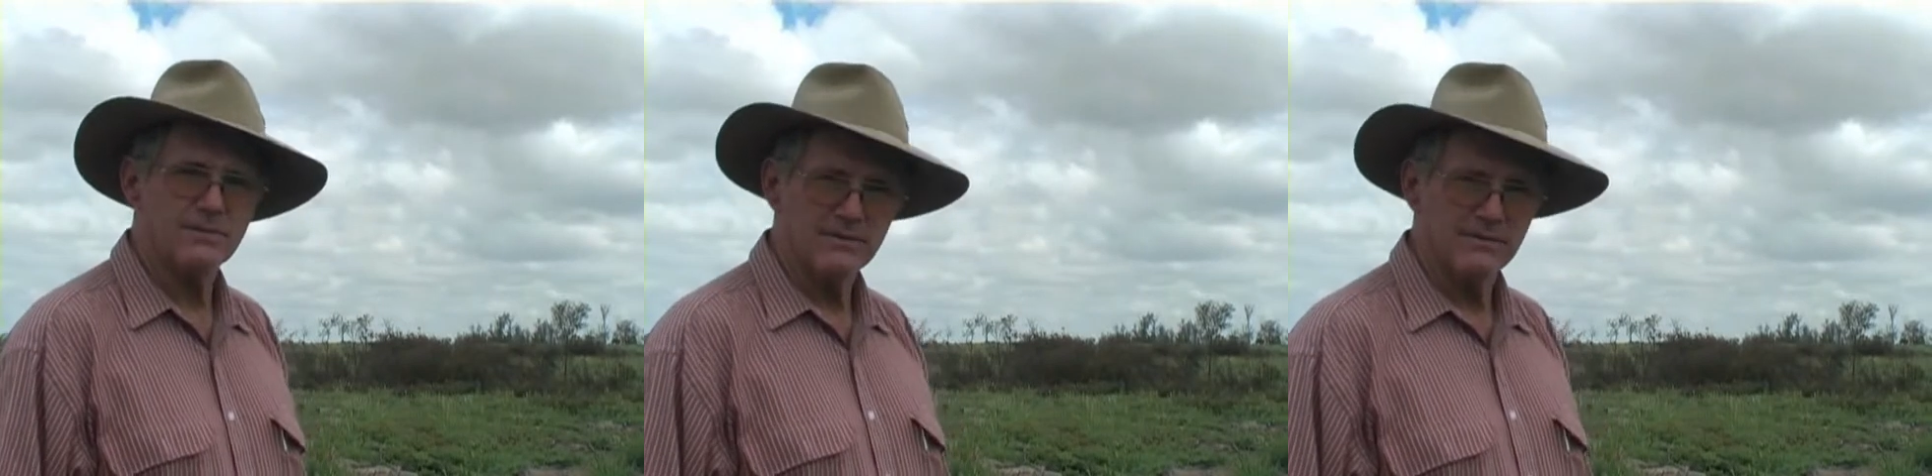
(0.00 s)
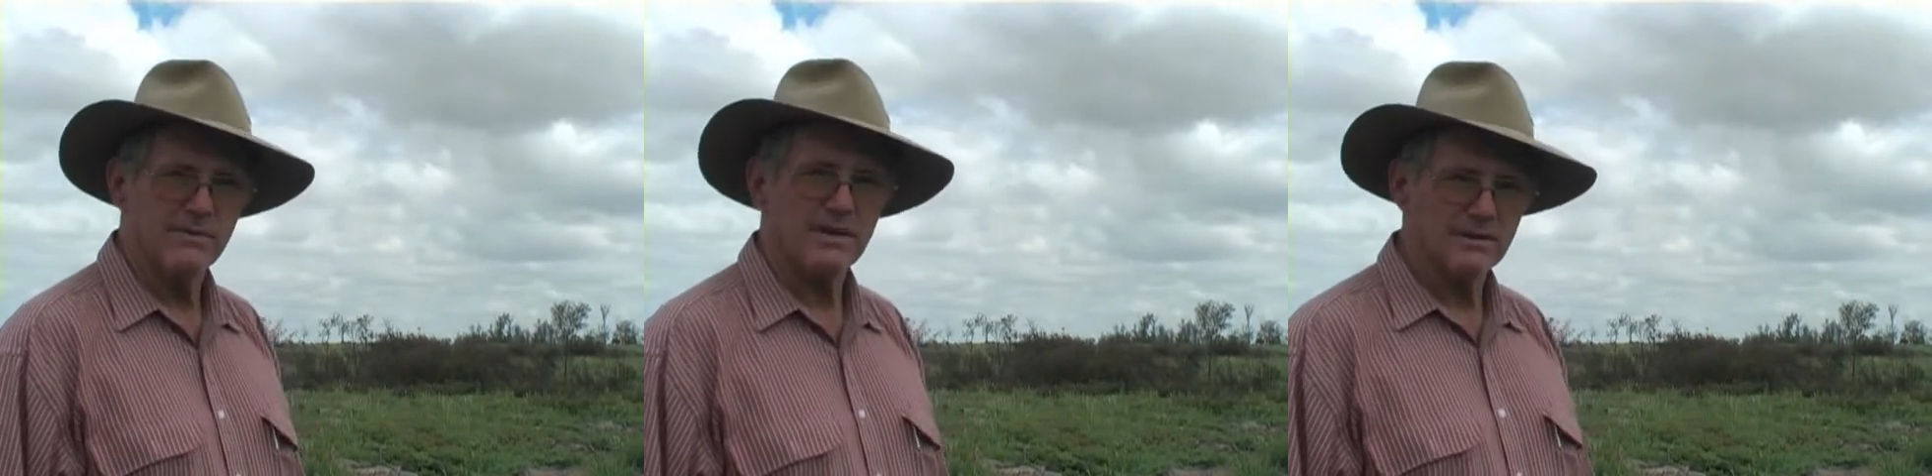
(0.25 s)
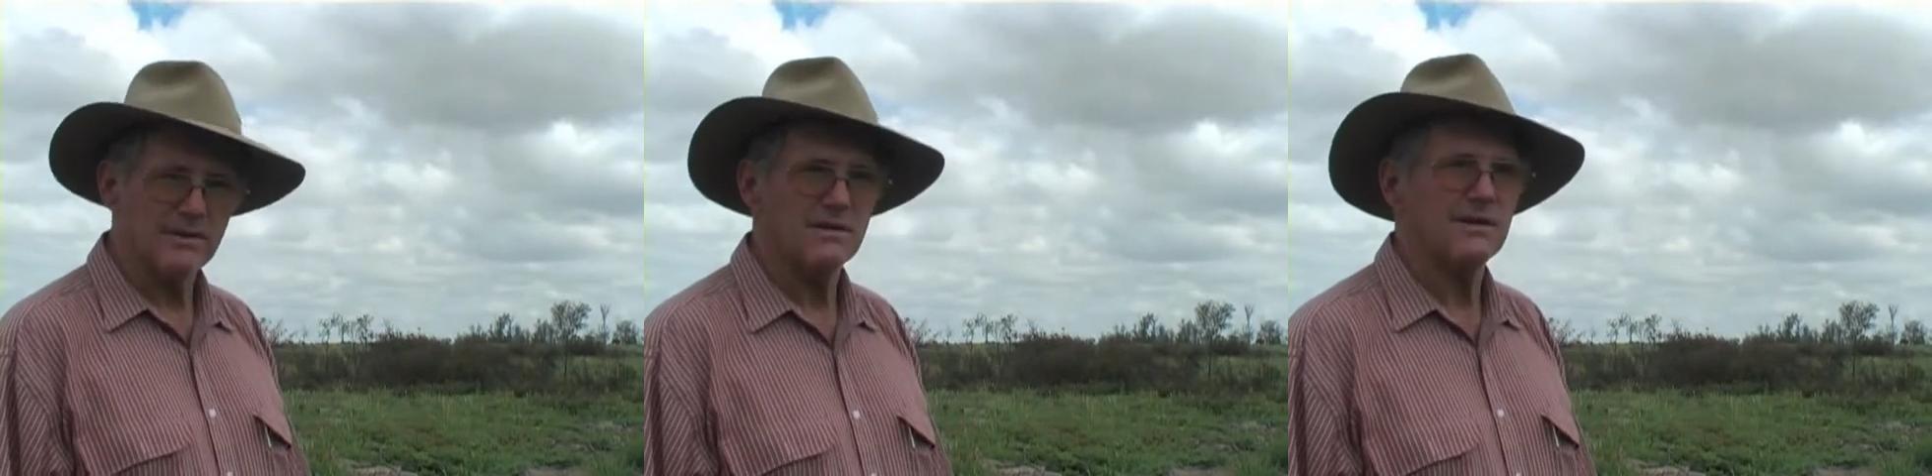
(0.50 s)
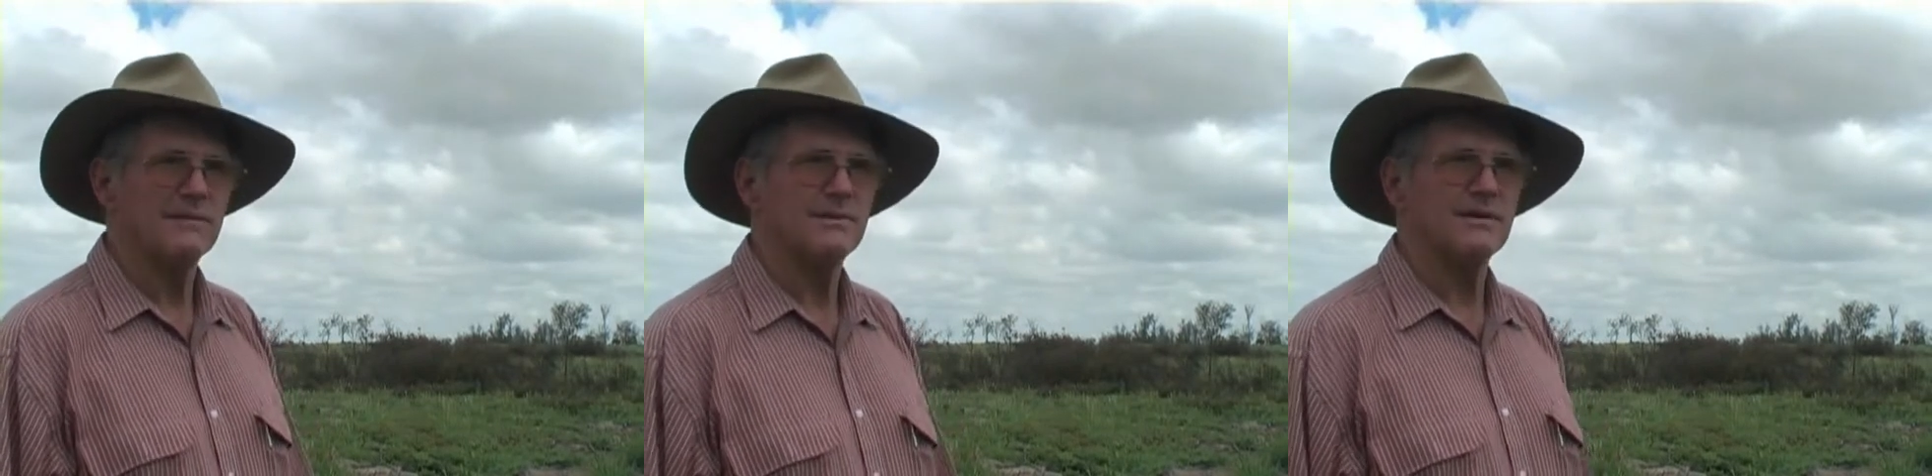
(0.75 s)
but the melon
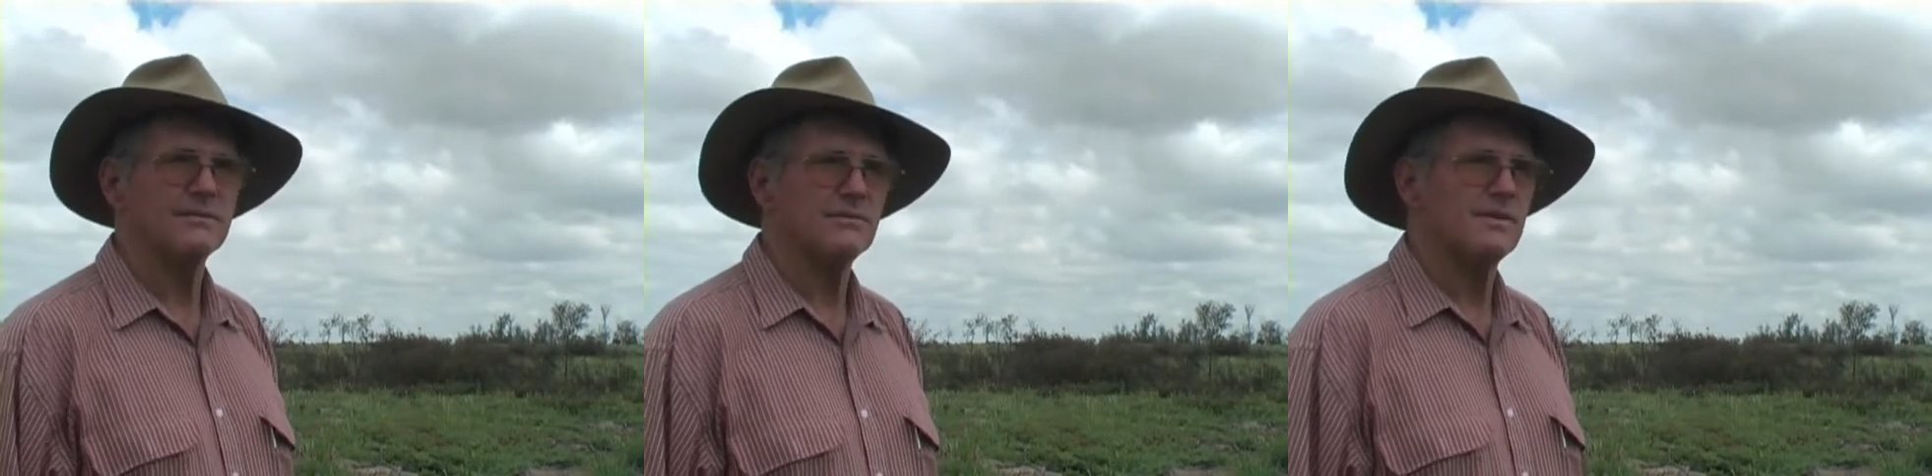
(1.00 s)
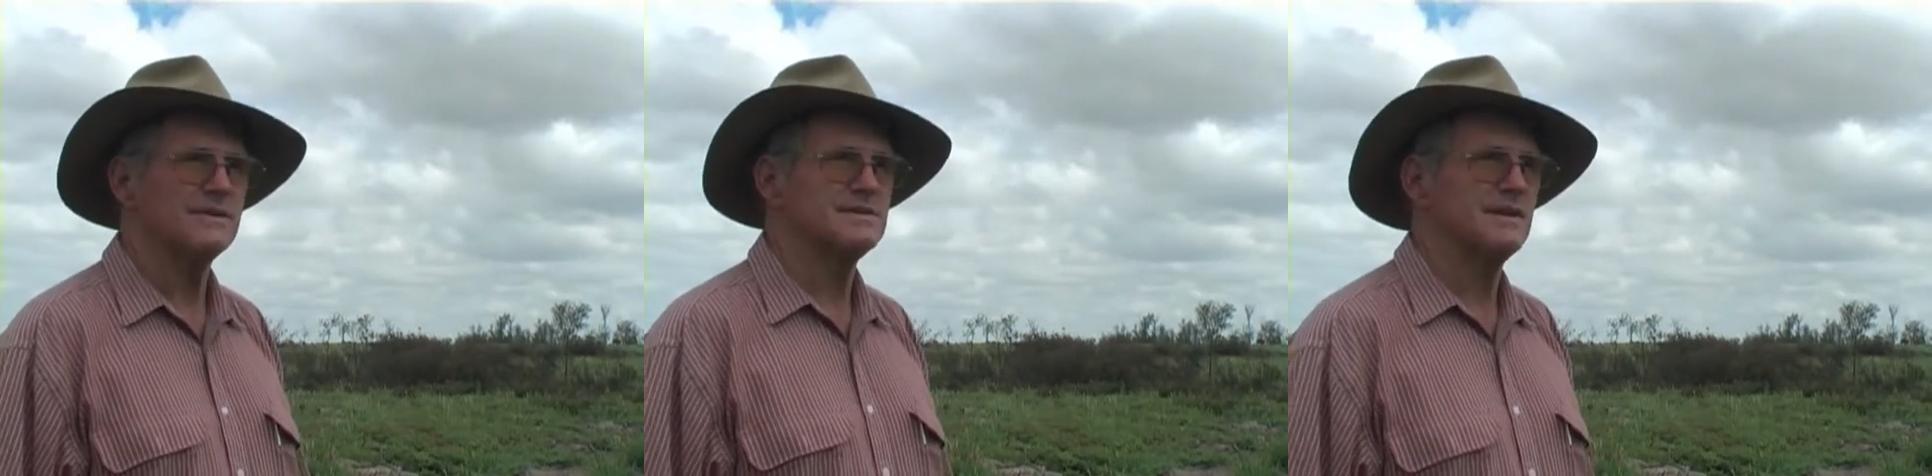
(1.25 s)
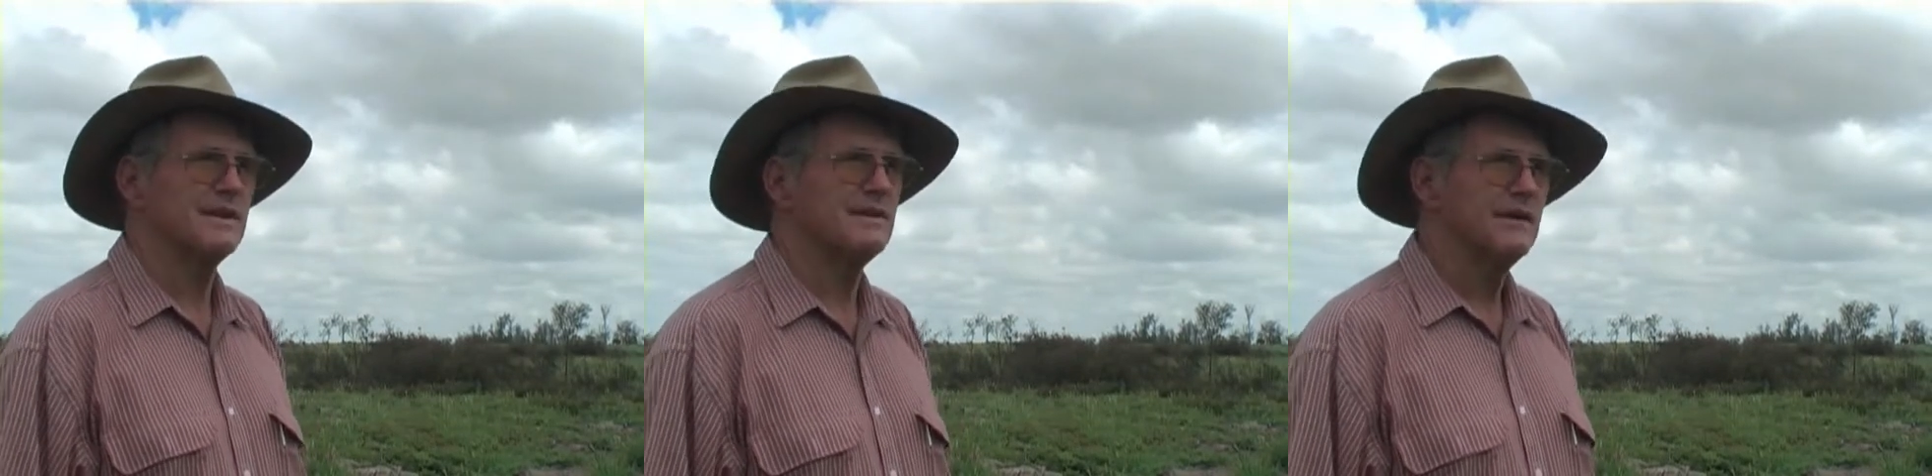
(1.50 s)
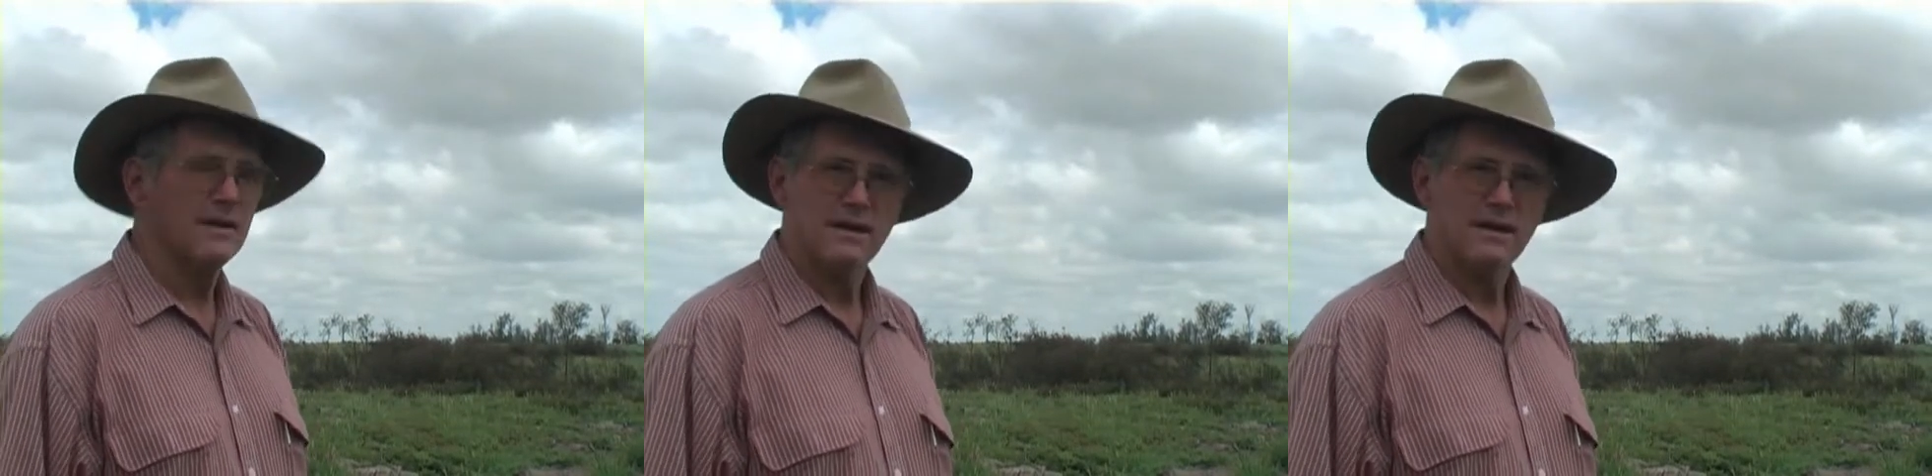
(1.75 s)
hole up here in Queensland.